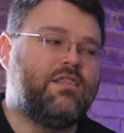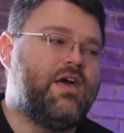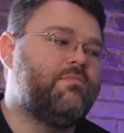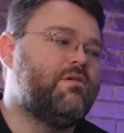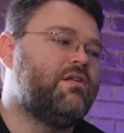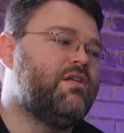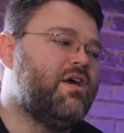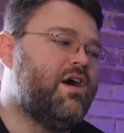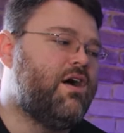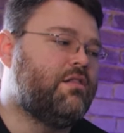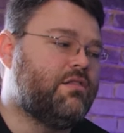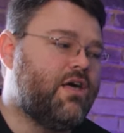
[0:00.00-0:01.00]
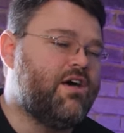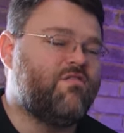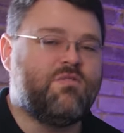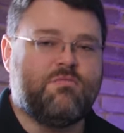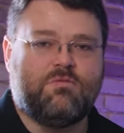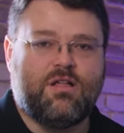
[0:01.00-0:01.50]
on that, but a lot
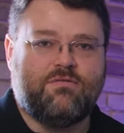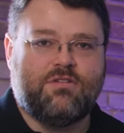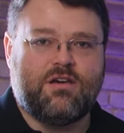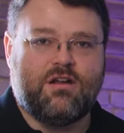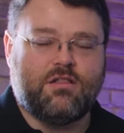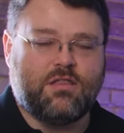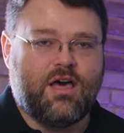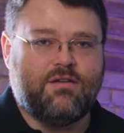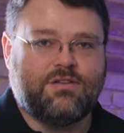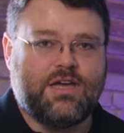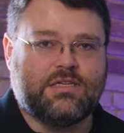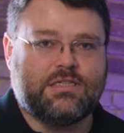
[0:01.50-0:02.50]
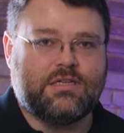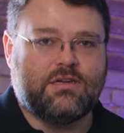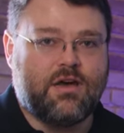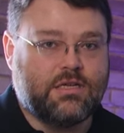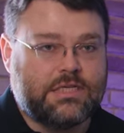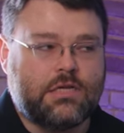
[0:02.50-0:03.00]
of people have done a lot of testing,
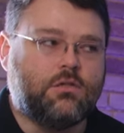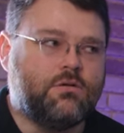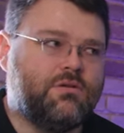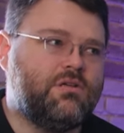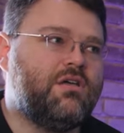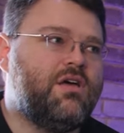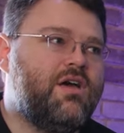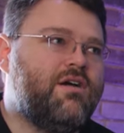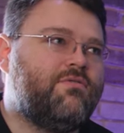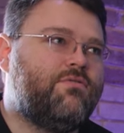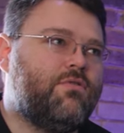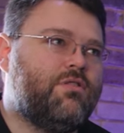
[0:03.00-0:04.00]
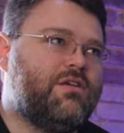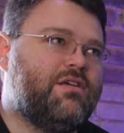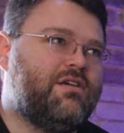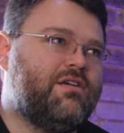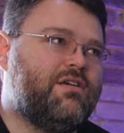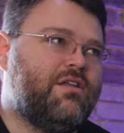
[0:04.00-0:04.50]
us included, for
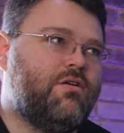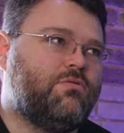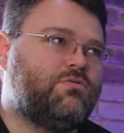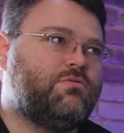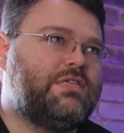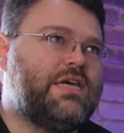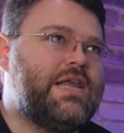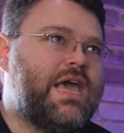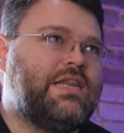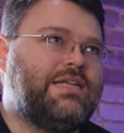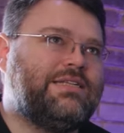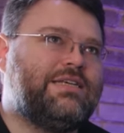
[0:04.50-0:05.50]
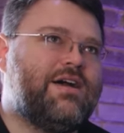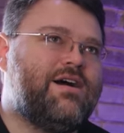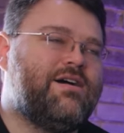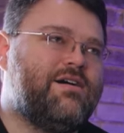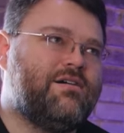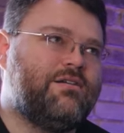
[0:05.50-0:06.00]
the, you know, 1080 Ti
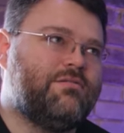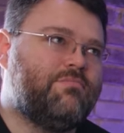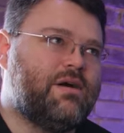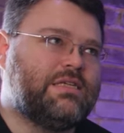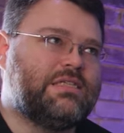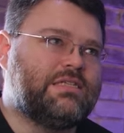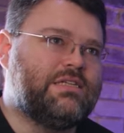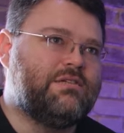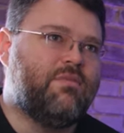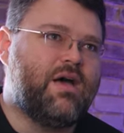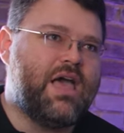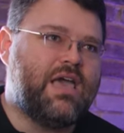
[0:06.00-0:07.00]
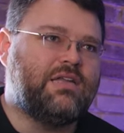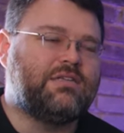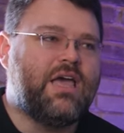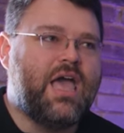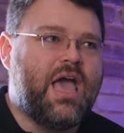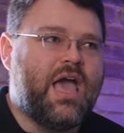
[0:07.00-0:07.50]
on by 16 by 8.
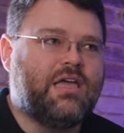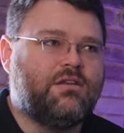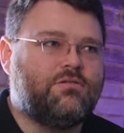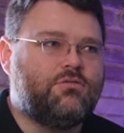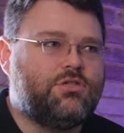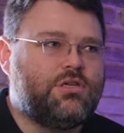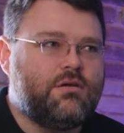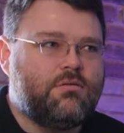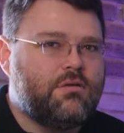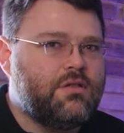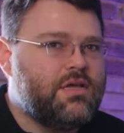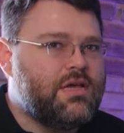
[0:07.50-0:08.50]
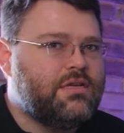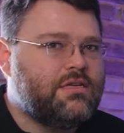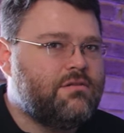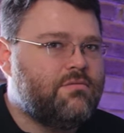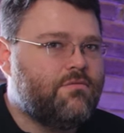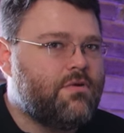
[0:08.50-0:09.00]
And generally, it
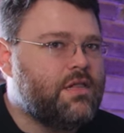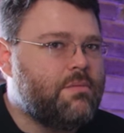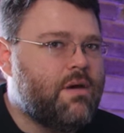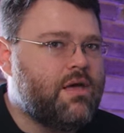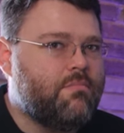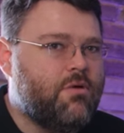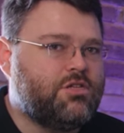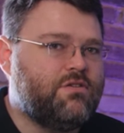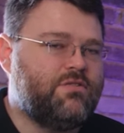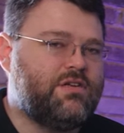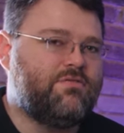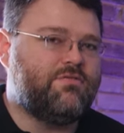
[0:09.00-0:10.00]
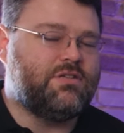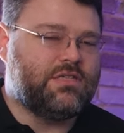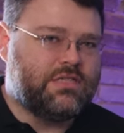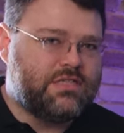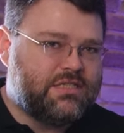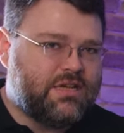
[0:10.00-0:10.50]
didn't really make much of a difference.
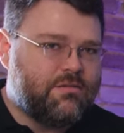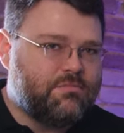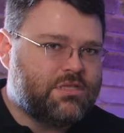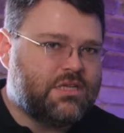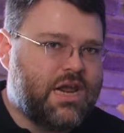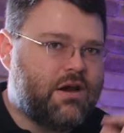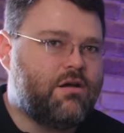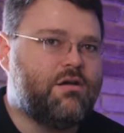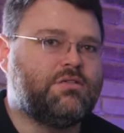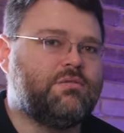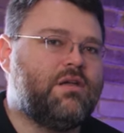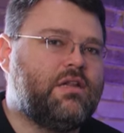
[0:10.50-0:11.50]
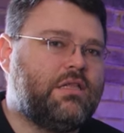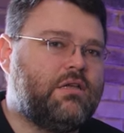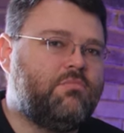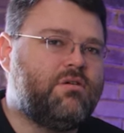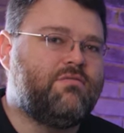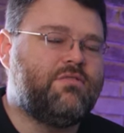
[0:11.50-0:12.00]
In some scenarios, it made a
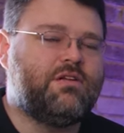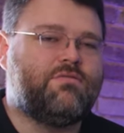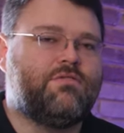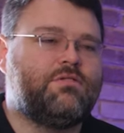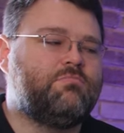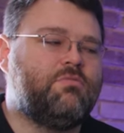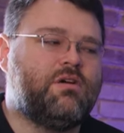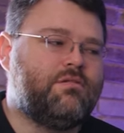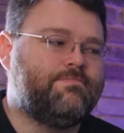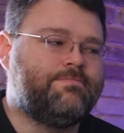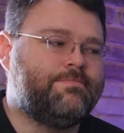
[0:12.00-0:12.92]
little bit of a difference, but